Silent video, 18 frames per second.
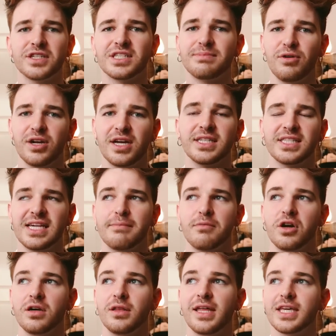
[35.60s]
for spring and
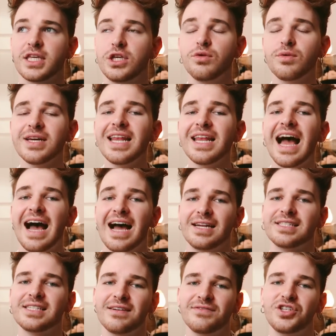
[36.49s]
summer? Like you can
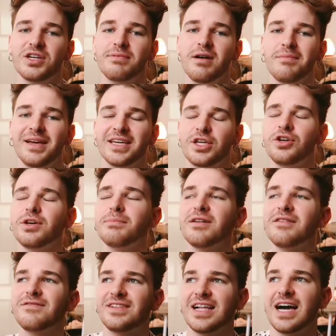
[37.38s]
add stuff to your apartment, like you
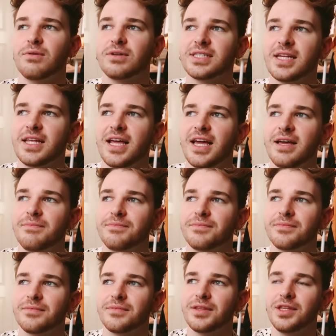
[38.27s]
can put flowers in it,
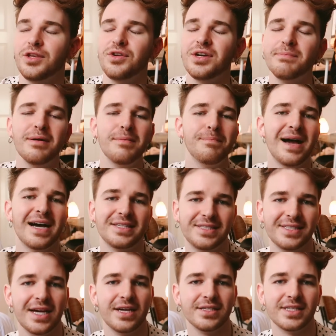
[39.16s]
you can put
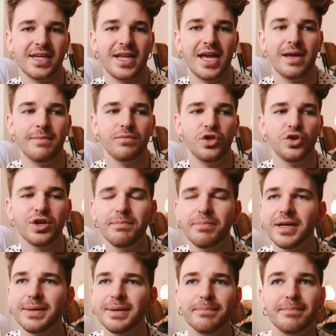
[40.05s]
pastels in it. You
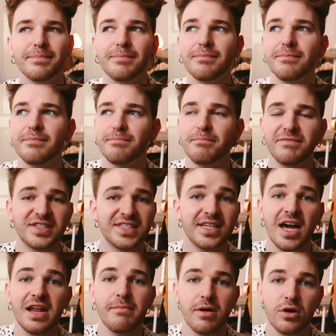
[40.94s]
could put a
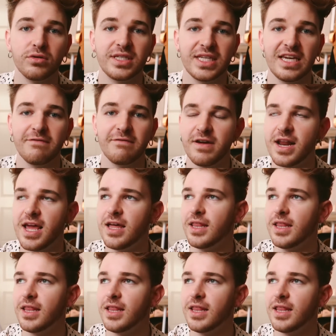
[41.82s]
sun motif in